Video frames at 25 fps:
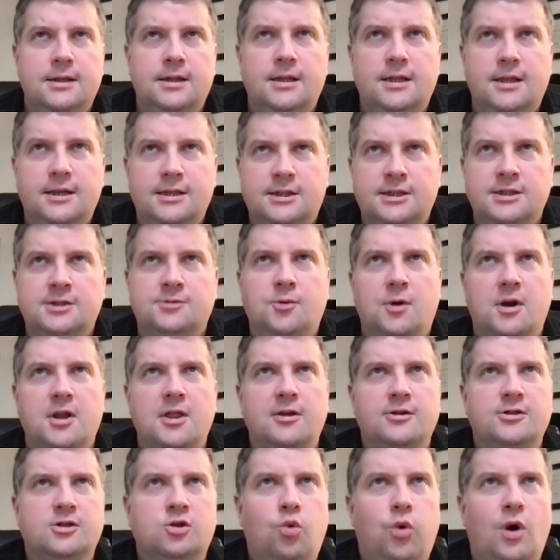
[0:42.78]
This is one of
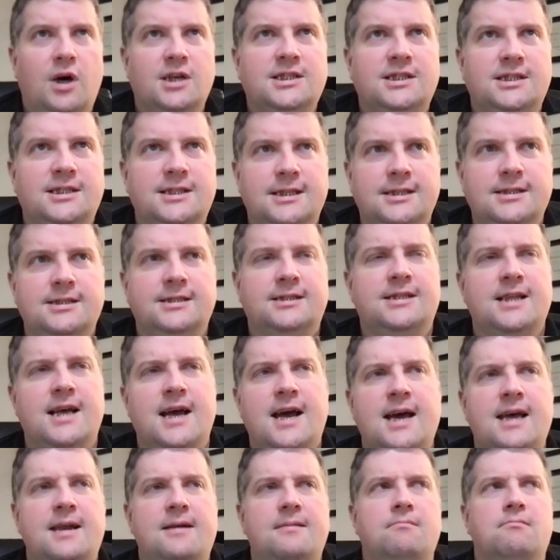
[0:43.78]
those questions
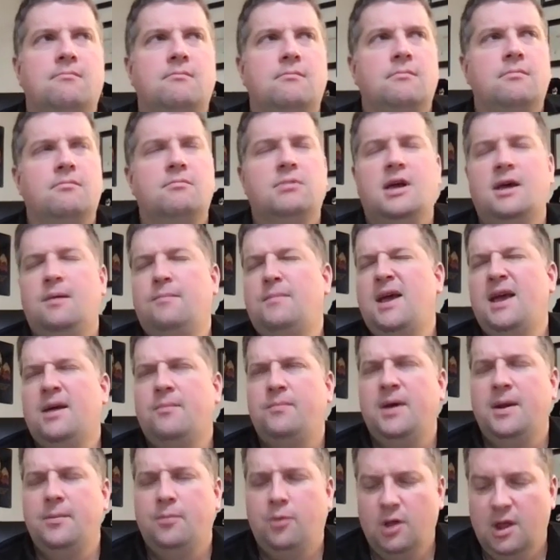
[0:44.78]
that can make
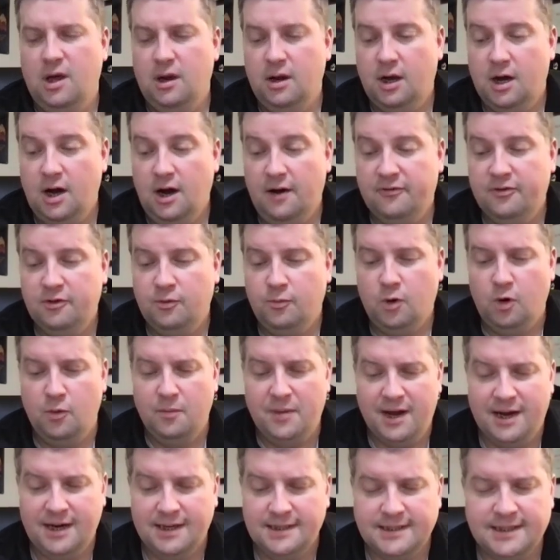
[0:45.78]
people uncomfortable
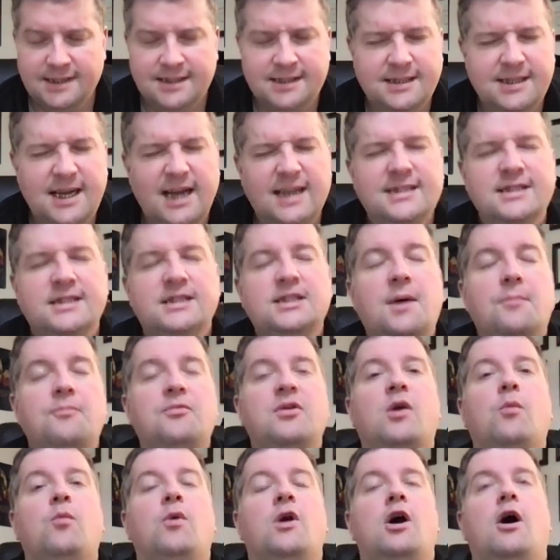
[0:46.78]
because it's not
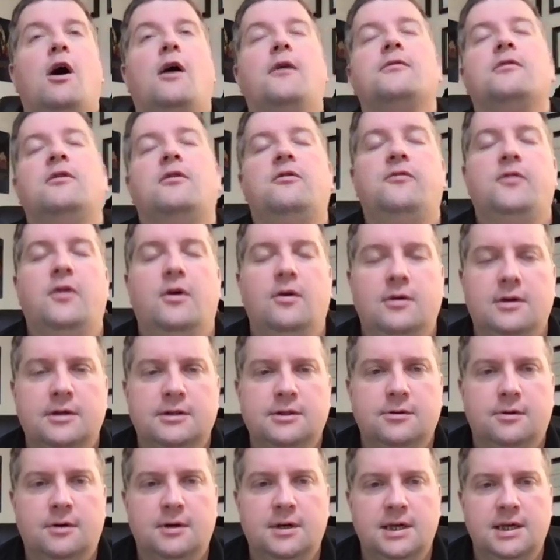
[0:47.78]
something we often
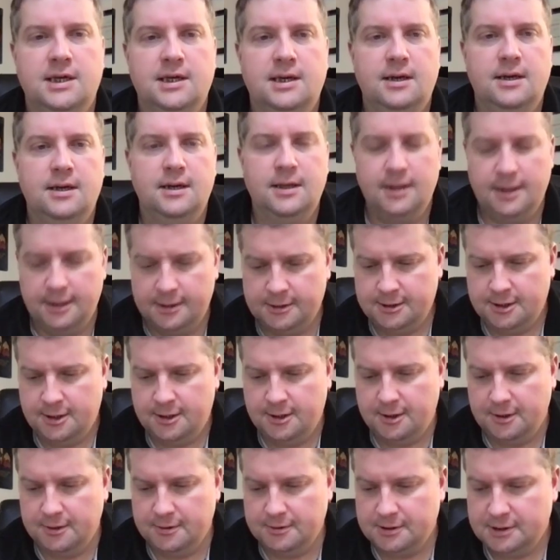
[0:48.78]
focus on in the
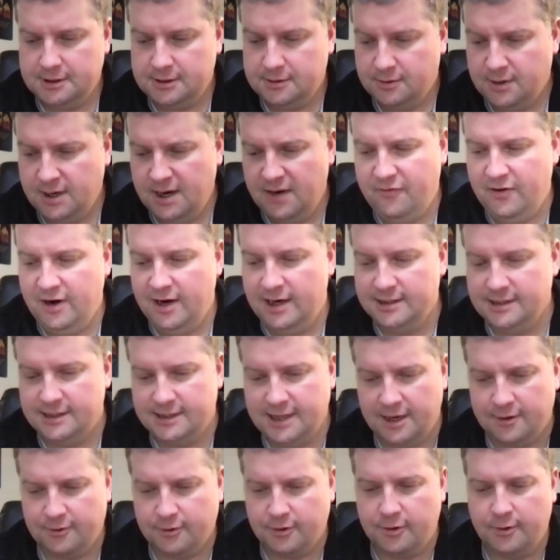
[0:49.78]
church or even in
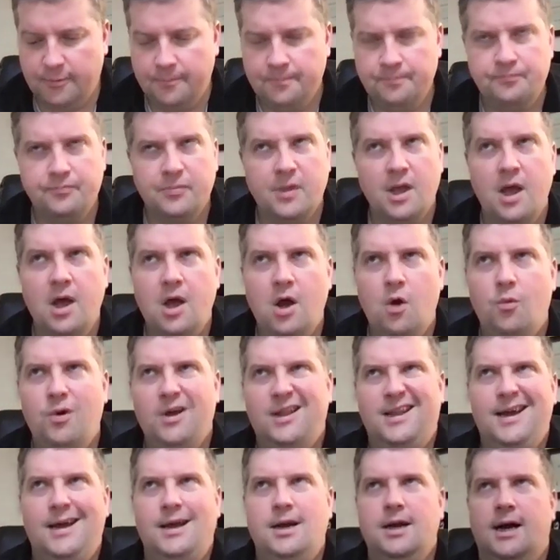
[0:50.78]
general. We
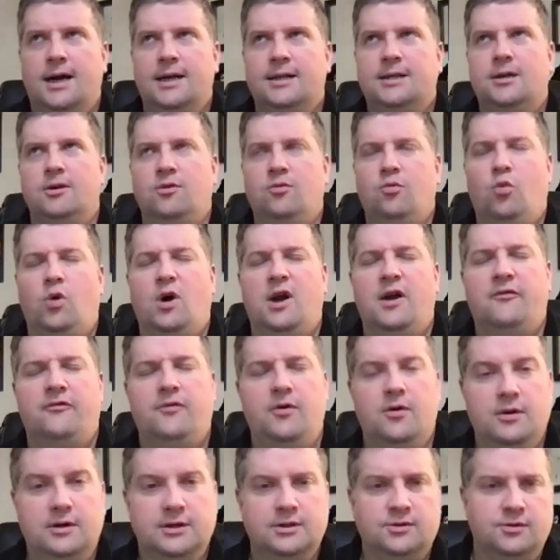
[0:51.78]
tend not to want to
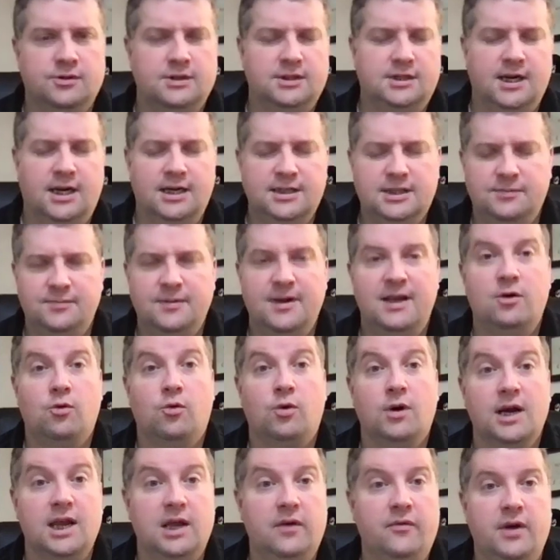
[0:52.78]
focus on judgment
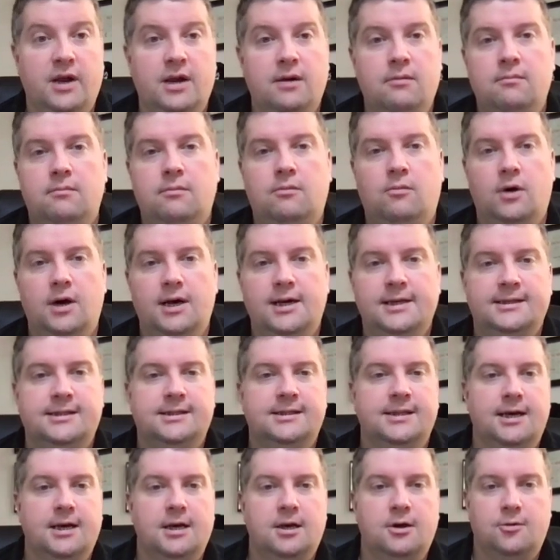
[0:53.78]
or even what is
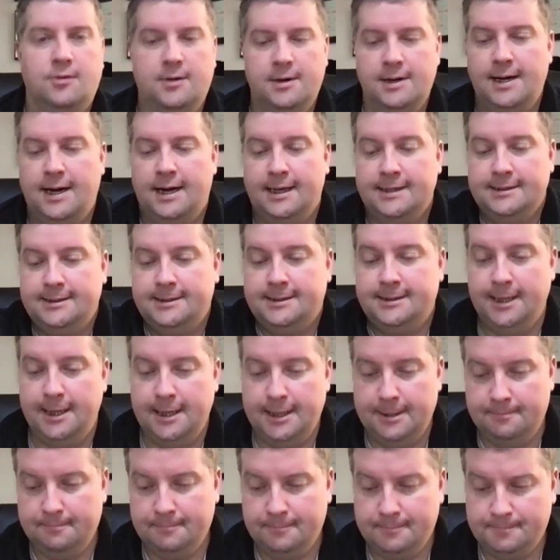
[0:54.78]
sin or not sin.